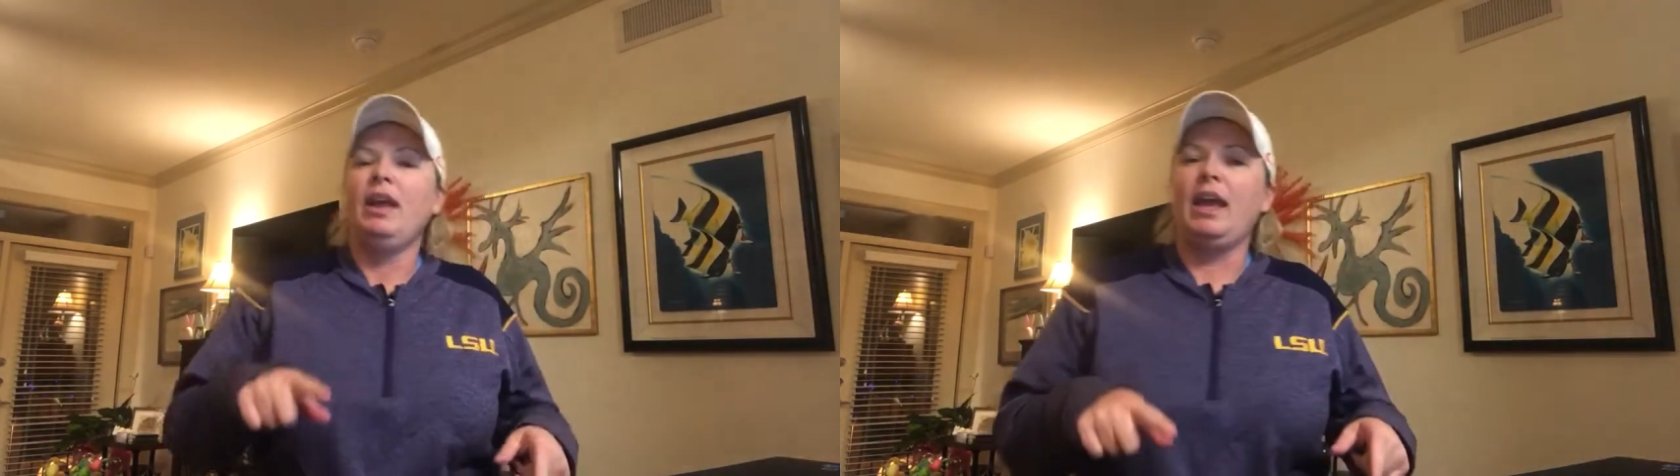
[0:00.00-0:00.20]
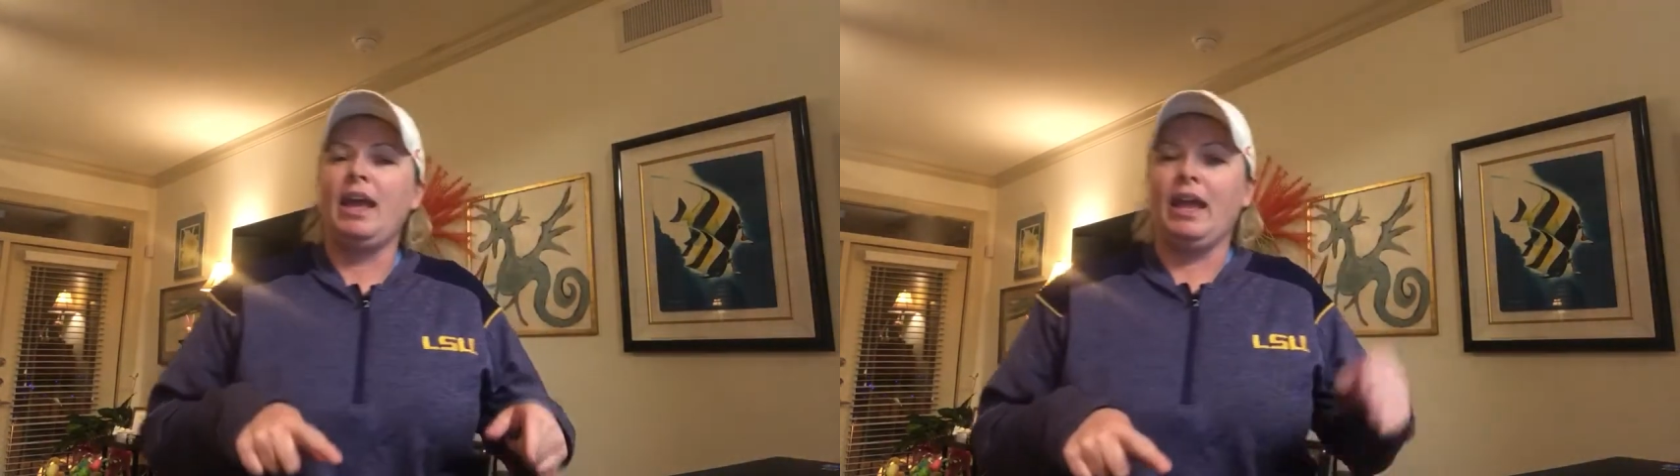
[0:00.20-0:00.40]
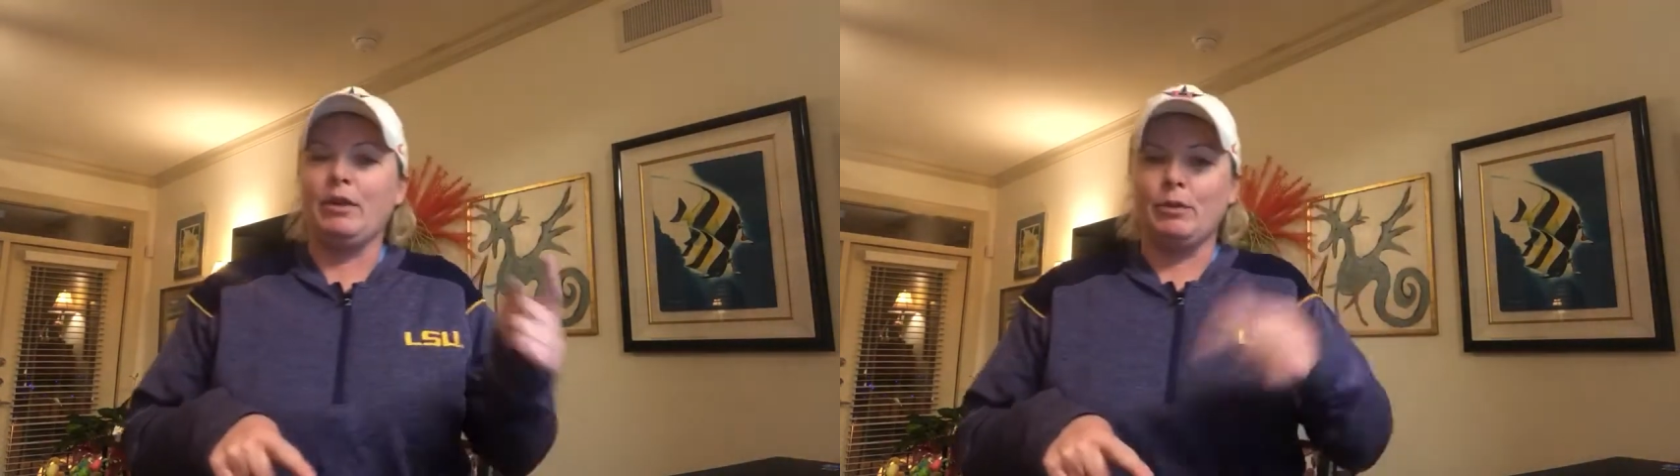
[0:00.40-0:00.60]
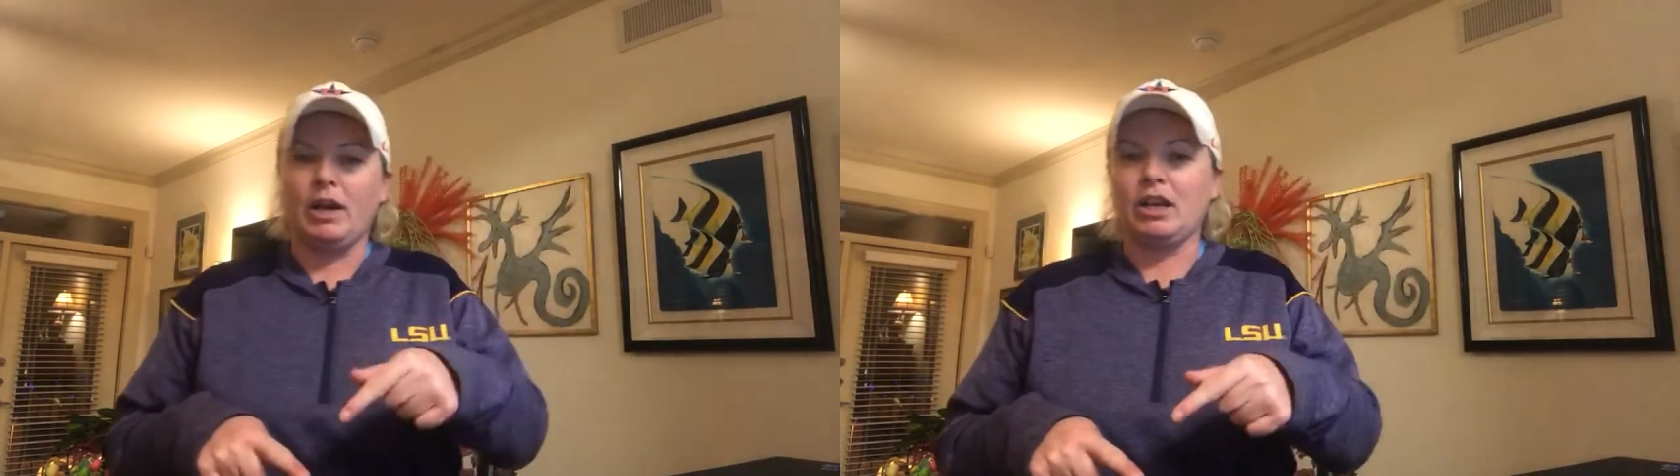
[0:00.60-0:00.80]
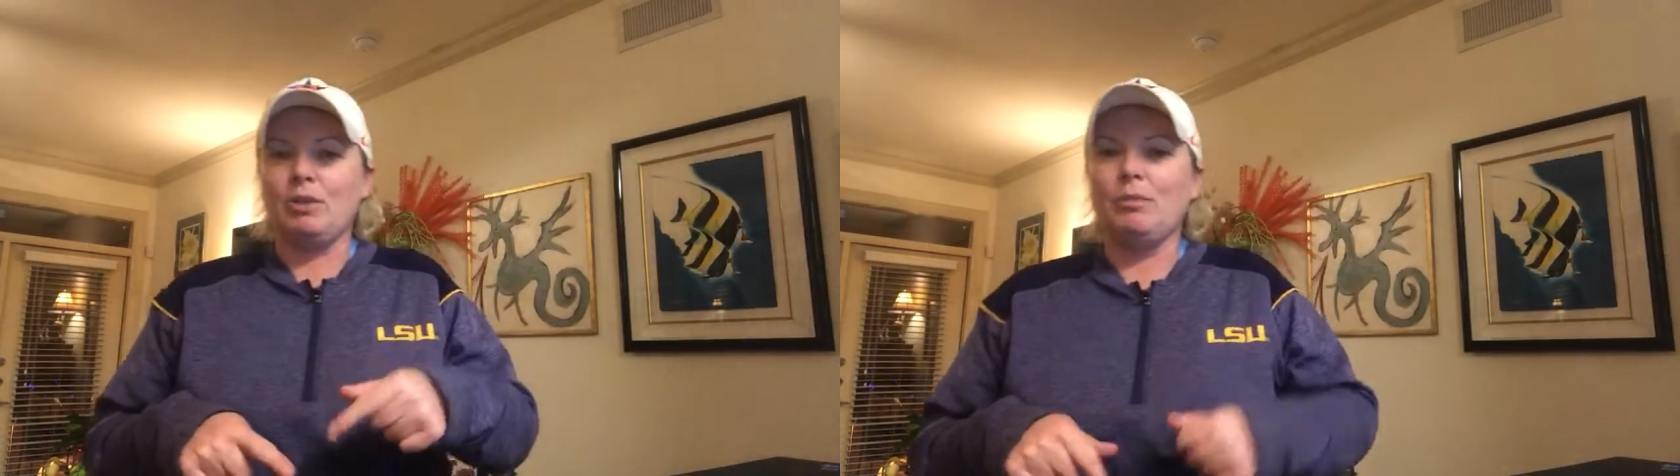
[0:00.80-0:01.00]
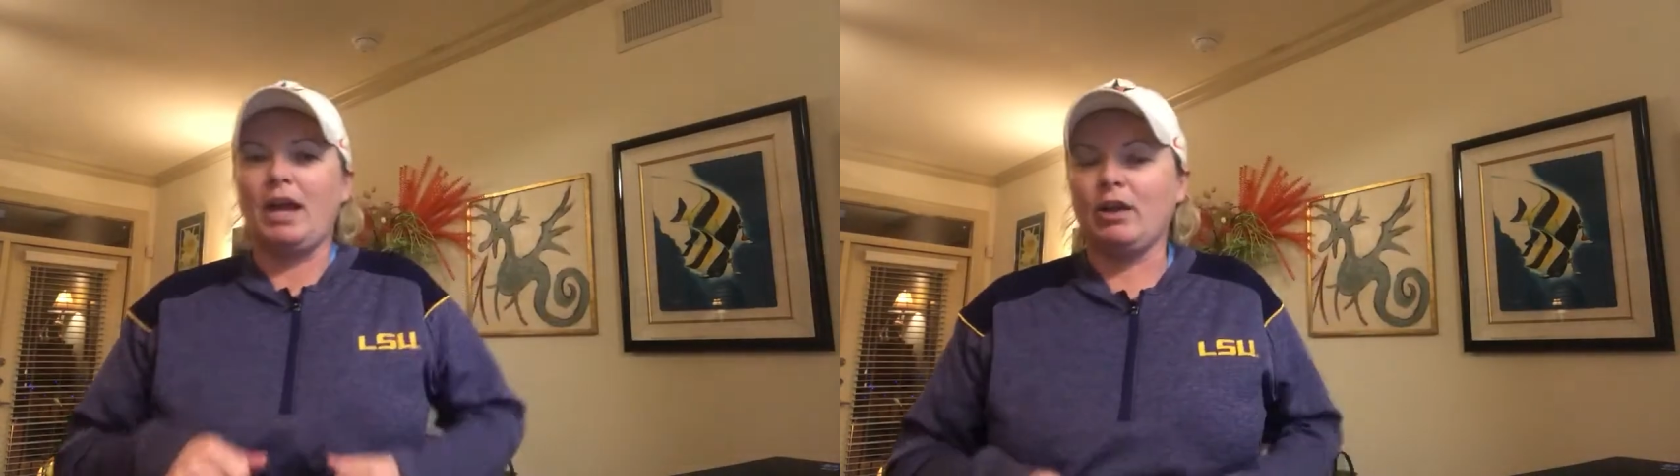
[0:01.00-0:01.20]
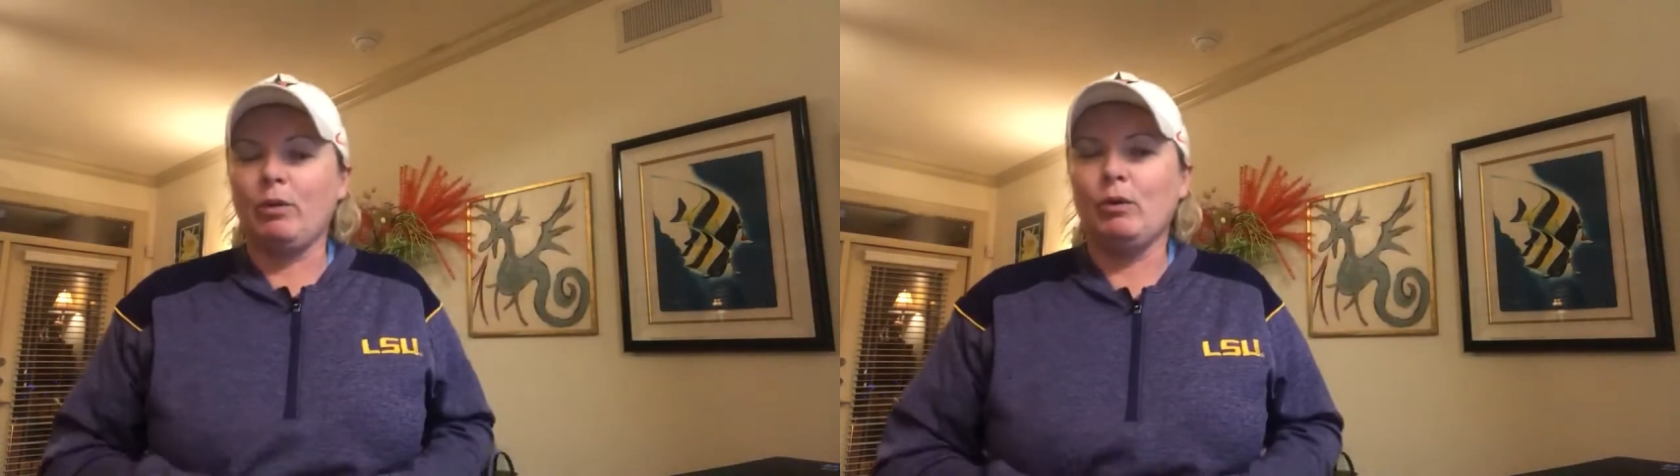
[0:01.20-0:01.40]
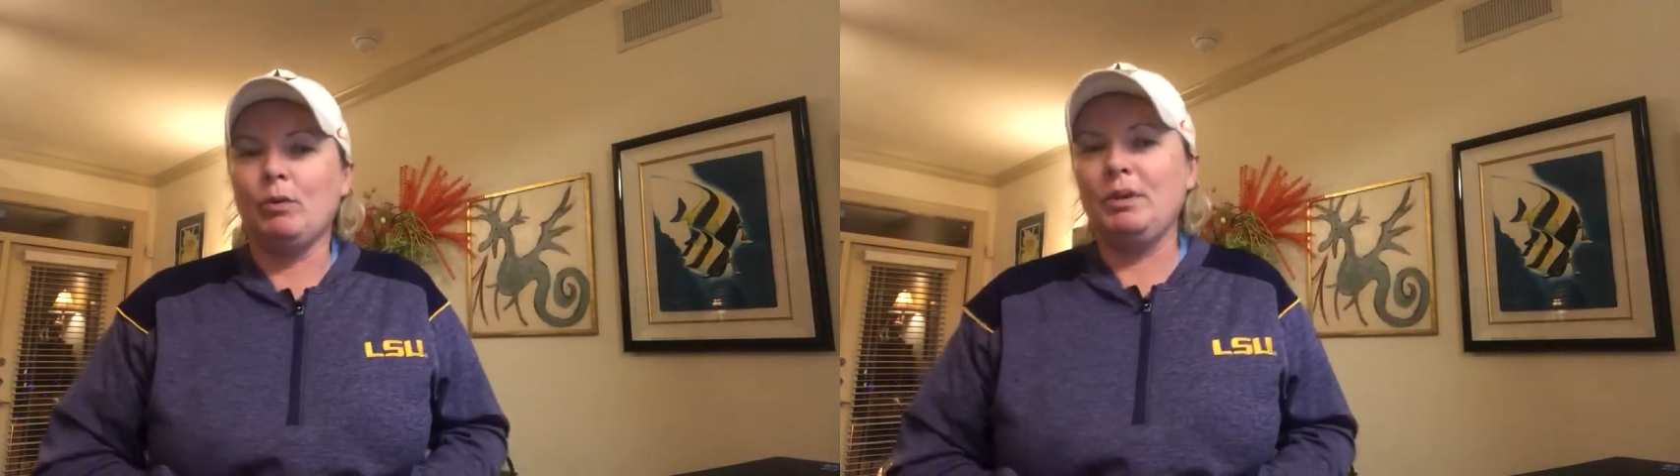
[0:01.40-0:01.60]
and when I come back
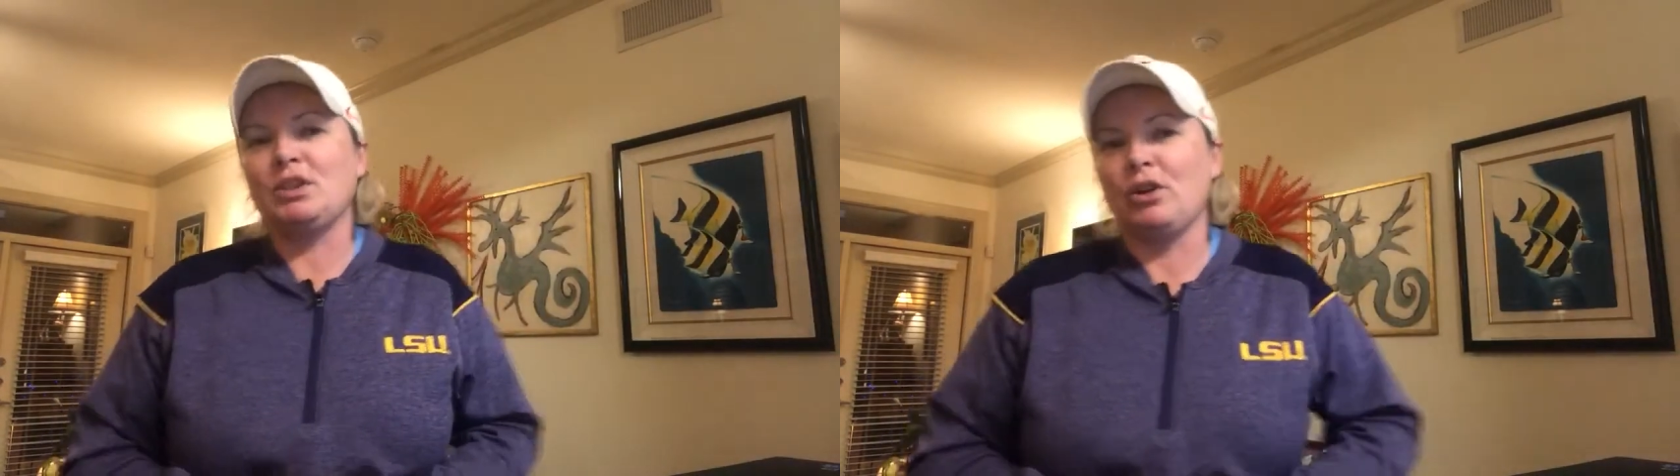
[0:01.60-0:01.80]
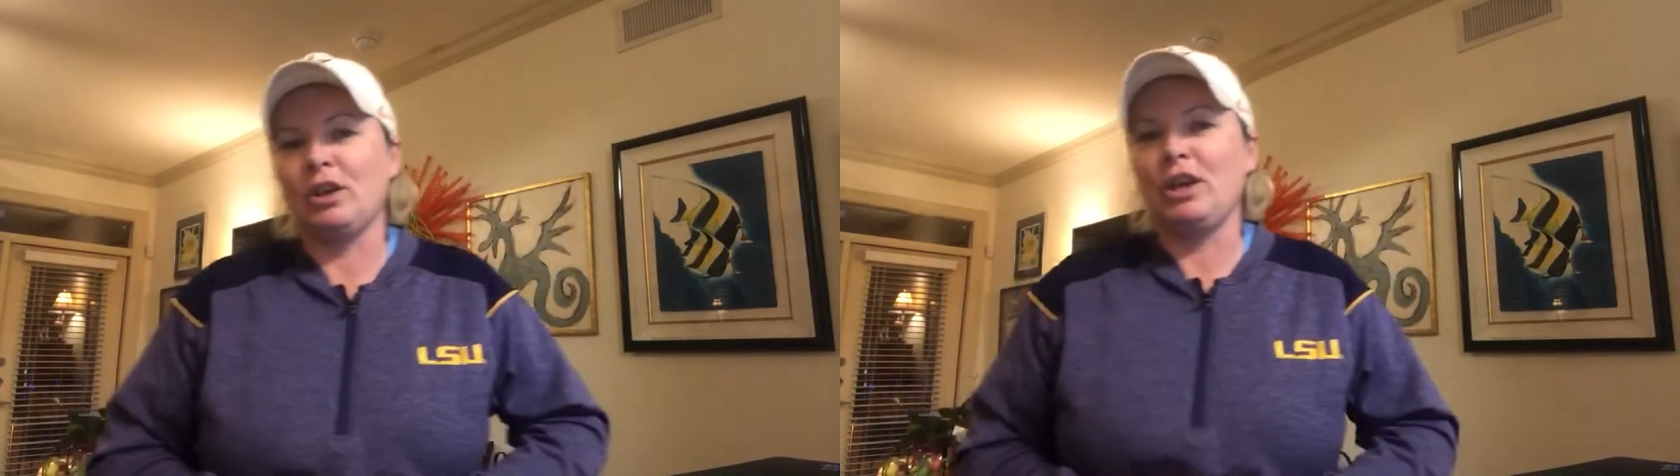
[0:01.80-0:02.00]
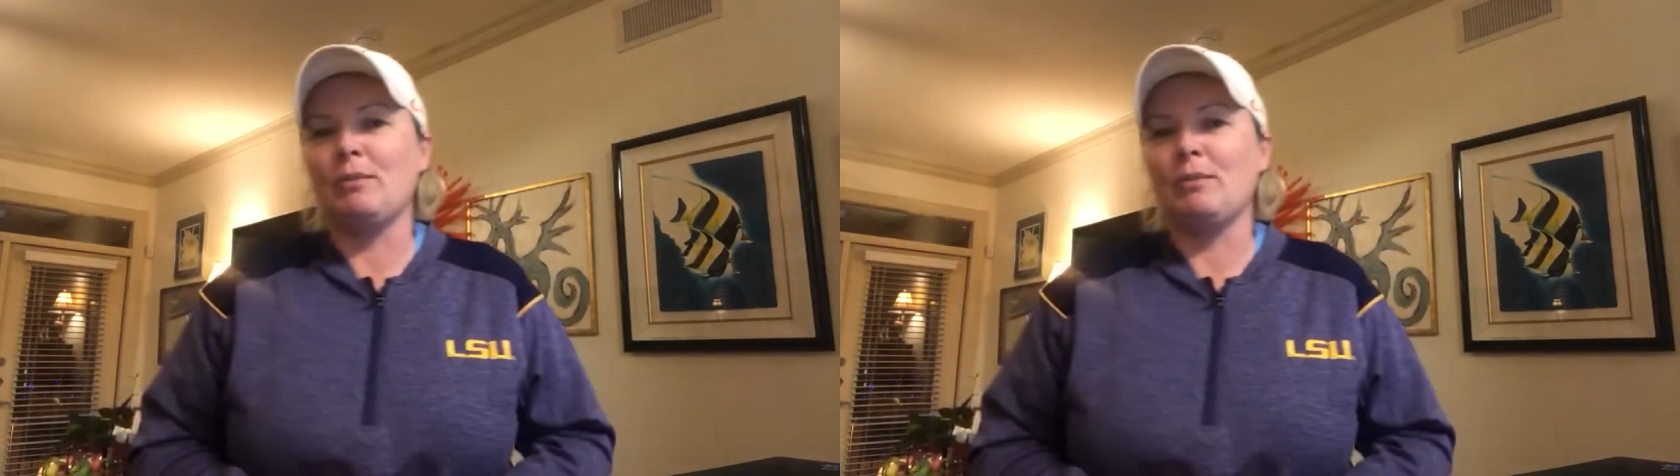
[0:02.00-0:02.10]
we will be talking